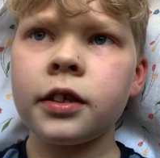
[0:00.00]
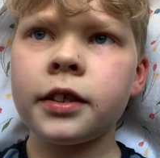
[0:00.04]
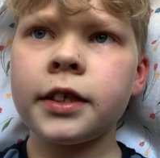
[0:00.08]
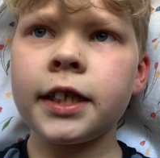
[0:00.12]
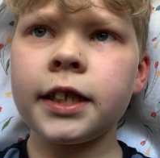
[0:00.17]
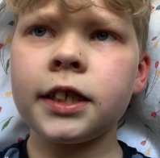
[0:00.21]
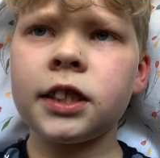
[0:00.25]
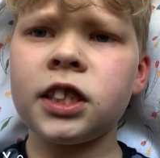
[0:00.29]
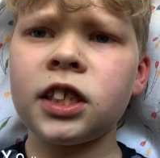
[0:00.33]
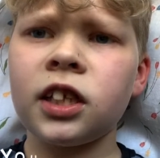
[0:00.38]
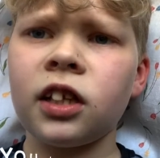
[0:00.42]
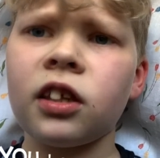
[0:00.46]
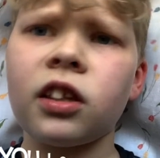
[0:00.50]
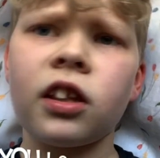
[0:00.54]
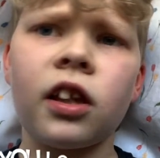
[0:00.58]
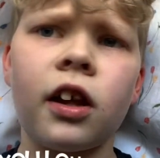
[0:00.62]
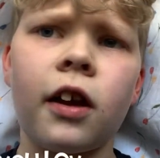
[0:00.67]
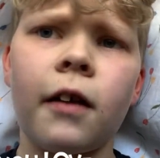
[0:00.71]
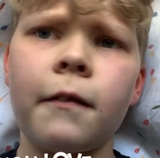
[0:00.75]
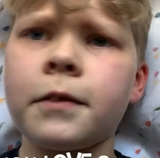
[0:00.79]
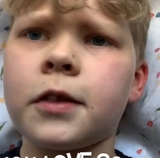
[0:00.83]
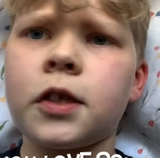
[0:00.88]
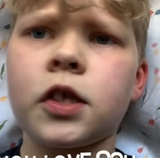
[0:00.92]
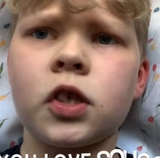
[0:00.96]
Did you
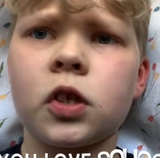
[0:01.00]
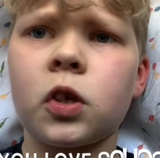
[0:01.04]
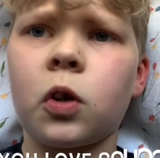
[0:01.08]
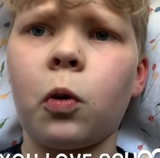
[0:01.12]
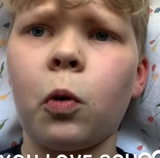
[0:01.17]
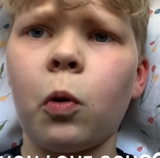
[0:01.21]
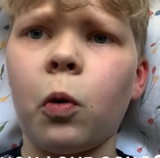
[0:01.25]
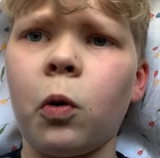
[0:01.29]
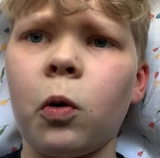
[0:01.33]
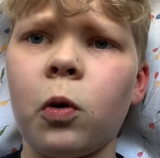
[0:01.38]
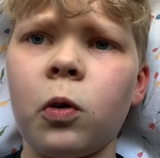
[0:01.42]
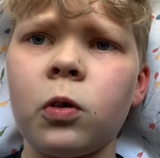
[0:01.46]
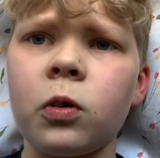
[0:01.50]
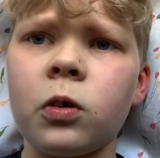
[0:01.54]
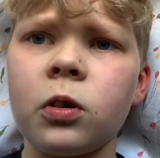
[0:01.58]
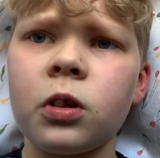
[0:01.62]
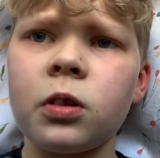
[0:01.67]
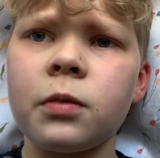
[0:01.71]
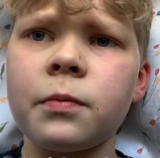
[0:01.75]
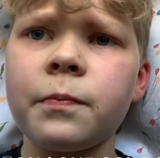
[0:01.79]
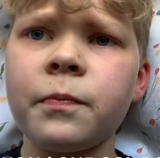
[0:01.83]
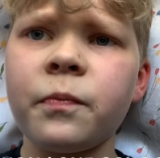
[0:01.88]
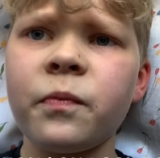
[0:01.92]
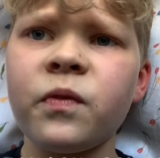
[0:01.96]
love
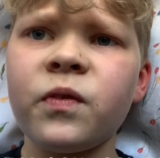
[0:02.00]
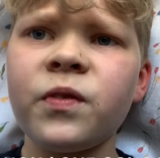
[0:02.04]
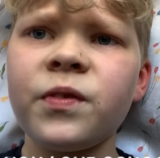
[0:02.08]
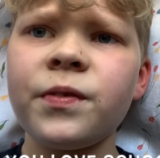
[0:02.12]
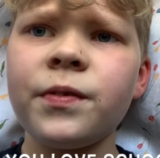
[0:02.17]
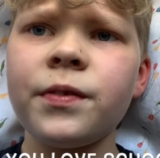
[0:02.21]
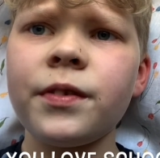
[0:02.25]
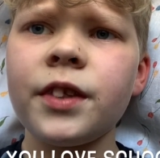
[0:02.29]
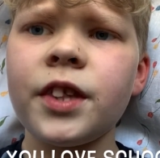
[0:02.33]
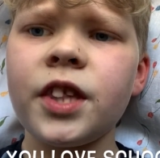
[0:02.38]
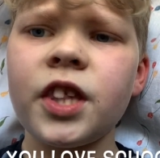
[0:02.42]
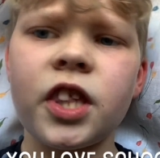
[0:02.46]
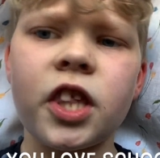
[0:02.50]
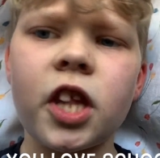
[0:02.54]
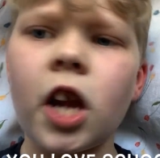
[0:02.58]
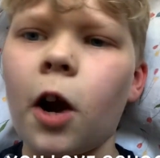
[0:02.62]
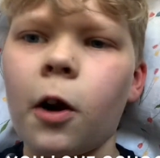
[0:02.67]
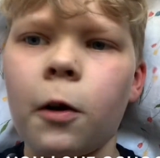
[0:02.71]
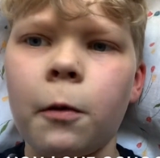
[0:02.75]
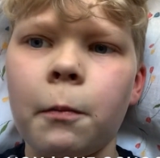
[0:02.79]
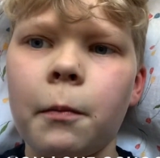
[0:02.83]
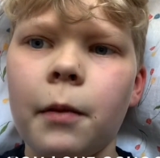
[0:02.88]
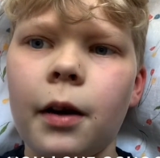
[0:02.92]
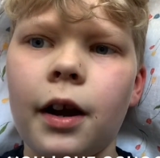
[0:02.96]
school?
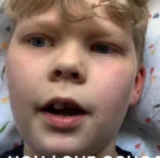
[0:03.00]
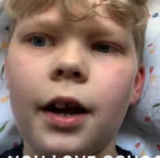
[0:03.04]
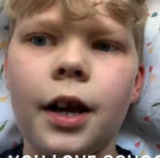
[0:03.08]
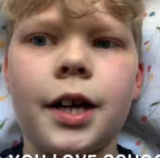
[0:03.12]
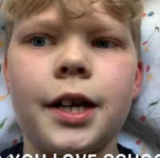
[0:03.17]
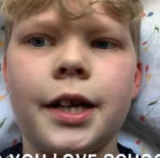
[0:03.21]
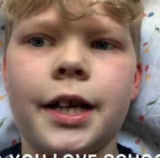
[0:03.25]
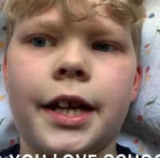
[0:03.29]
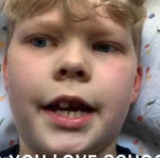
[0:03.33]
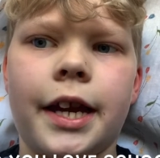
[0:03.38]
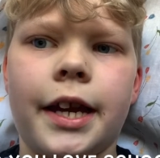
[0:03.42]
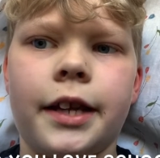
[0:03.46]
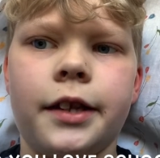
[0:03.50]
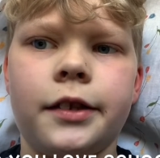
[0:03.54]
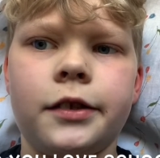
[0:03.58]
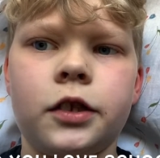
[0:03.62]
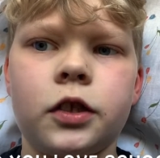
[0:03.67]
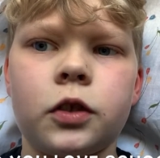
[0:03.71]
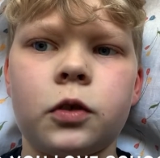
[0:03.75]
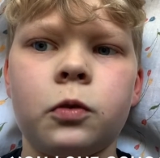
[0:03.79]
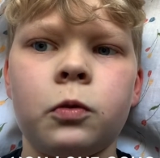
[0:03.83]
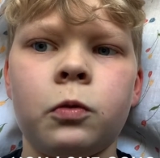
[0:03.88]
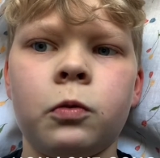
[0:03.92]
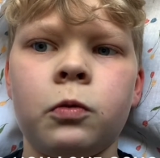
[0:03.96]
Nope, I hate
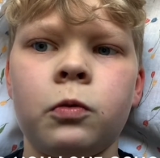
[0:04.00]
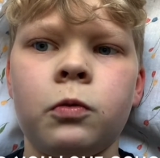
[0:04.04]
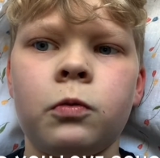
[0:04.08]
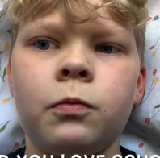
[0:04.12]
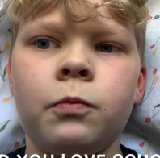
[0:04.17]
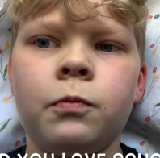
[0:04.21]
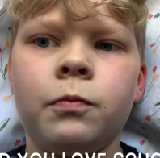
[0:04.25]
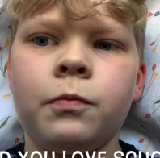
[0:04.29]
school.